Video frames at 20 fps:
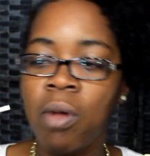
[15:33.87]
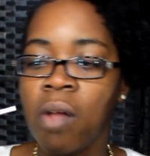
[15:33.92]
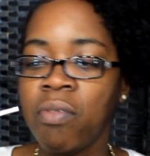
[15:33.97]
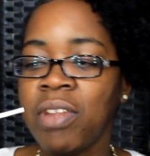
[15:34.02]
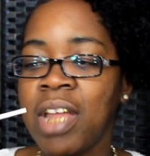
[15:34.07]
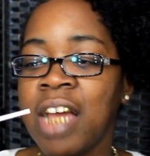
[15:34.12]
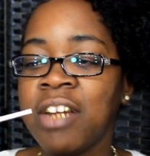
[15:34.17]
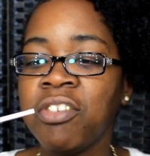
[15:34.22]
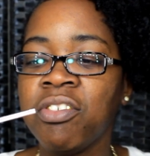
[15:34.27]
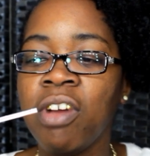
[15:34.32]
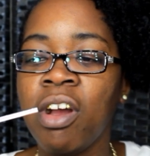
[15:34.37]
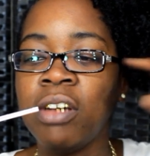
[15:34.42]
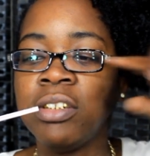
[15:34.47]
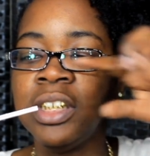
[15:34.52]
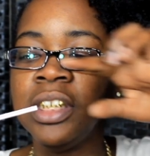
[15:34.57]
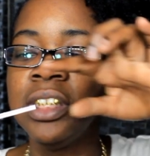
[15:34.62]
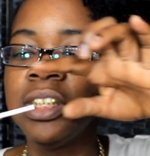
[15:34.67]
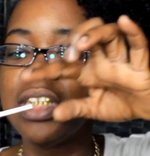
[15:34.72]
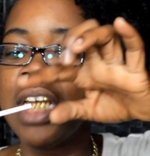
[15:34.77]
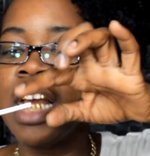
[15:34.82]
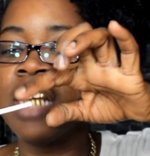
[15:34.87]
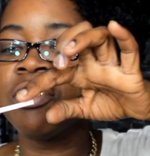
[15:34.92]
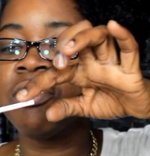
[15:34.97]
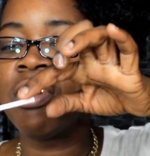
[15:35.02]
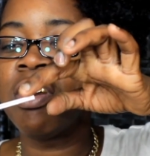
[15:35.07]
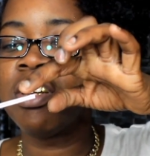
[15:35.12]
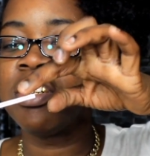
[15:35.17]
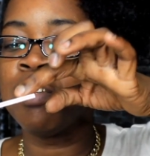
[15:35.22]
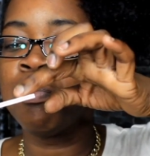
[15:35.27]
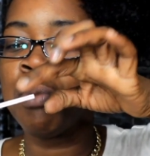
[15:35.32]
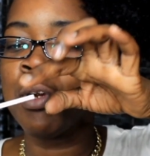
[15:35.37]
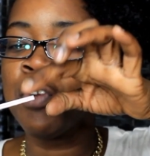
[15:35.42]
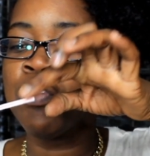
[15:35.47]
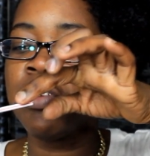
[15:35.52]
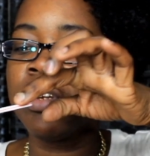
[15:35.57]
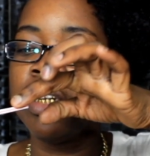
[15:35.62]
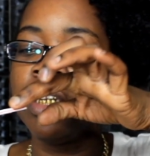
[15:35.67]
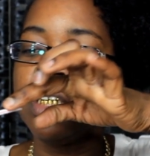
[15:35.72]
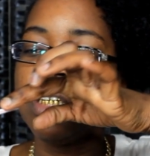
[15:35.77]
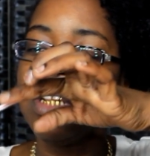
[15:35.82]
That straw, this size straw is the
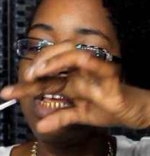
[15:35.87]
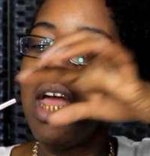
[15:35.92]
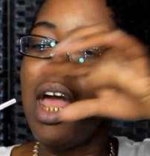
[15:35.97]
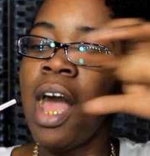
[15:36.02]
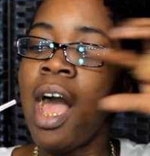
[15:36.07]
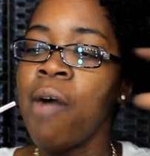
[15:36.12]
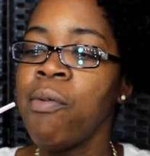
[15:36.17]
perfect length.